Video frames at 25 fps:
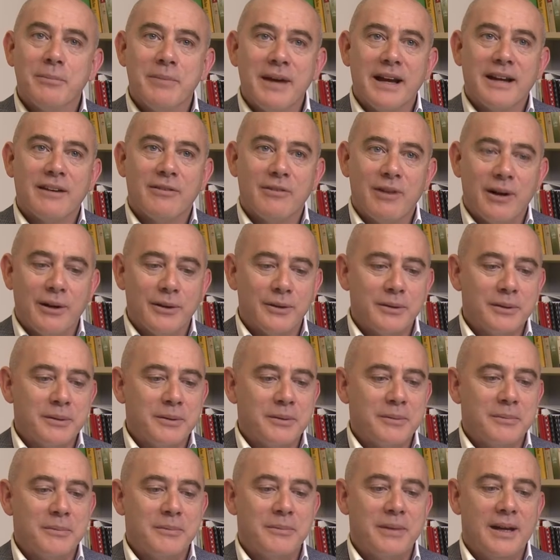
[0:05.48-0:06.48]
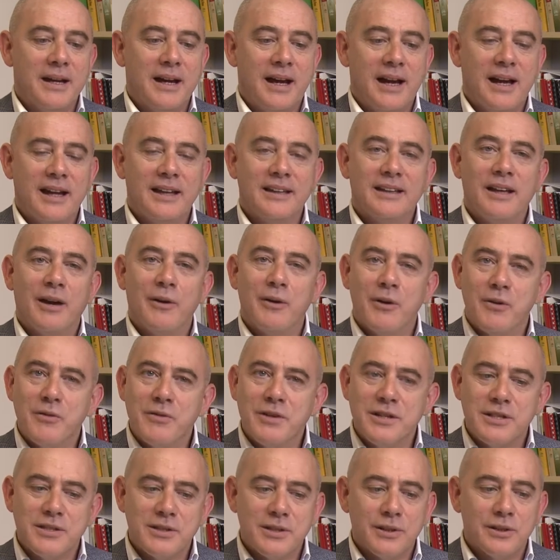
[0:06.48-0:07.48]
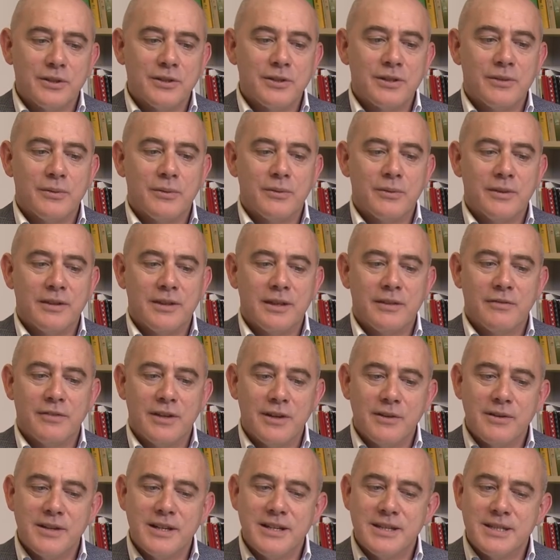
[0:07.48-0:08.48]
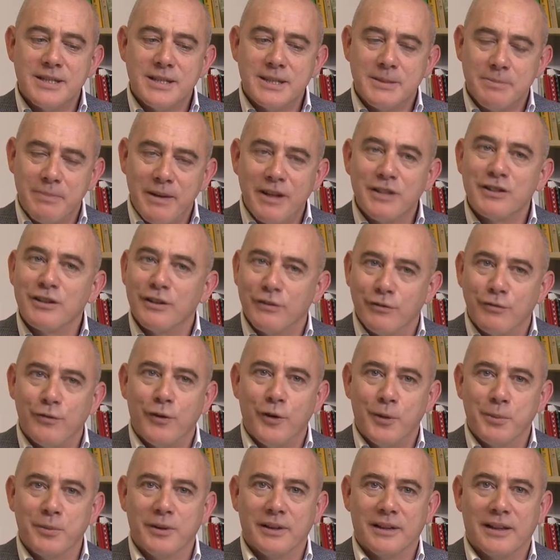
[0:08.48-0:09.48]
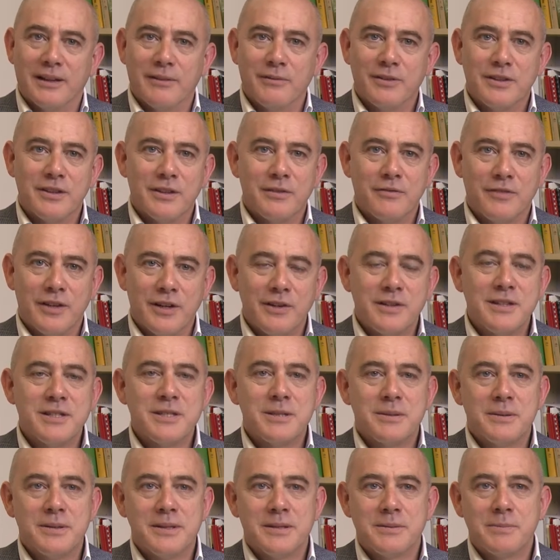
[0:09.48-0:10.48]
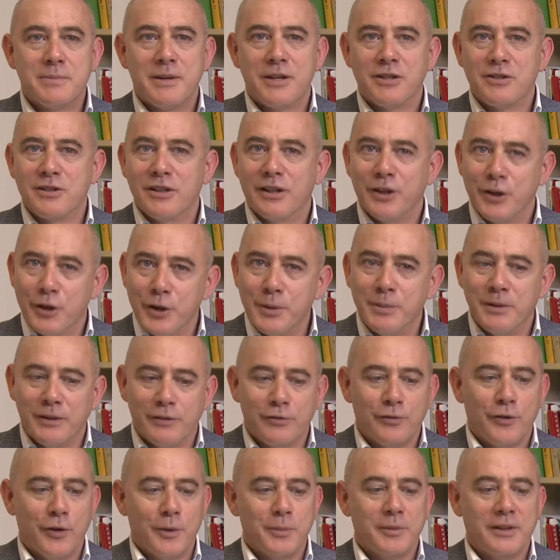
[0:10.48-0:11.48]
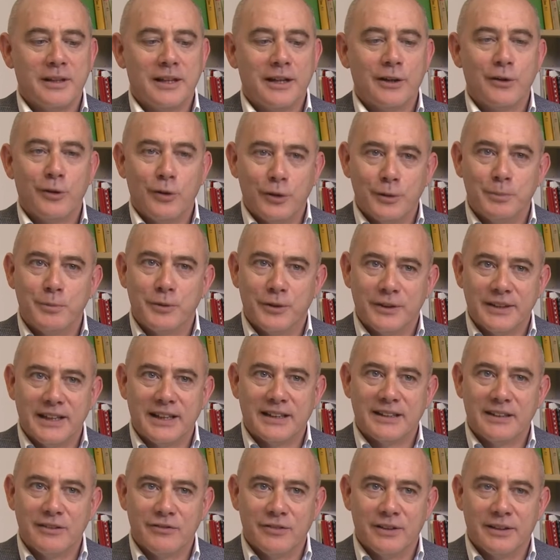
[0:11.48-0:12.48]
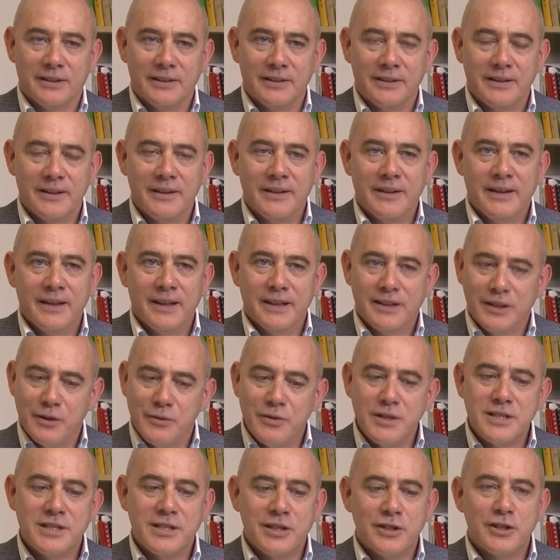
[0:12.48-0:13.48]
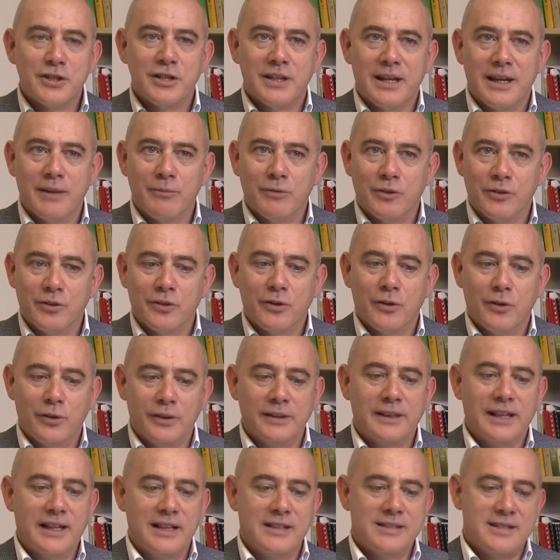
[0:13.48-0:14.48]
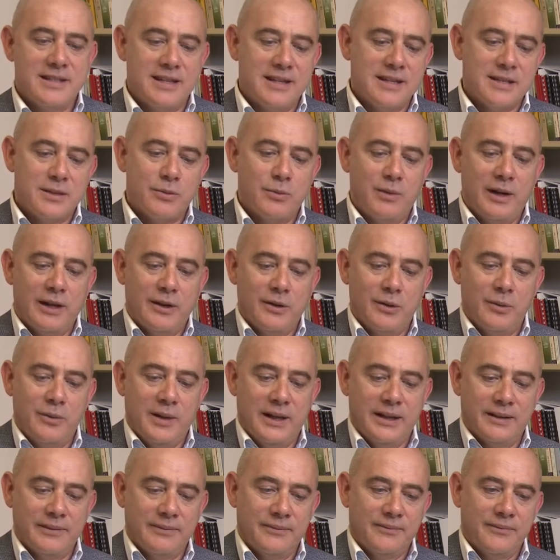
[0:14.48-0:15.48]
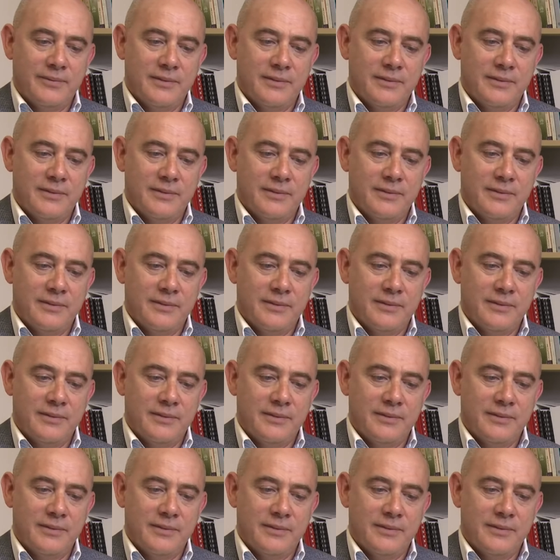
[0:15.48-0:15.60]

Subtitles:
background behind our research with a very special formula, with a very special herbal formula called Protectival. The research name was called LCS-101.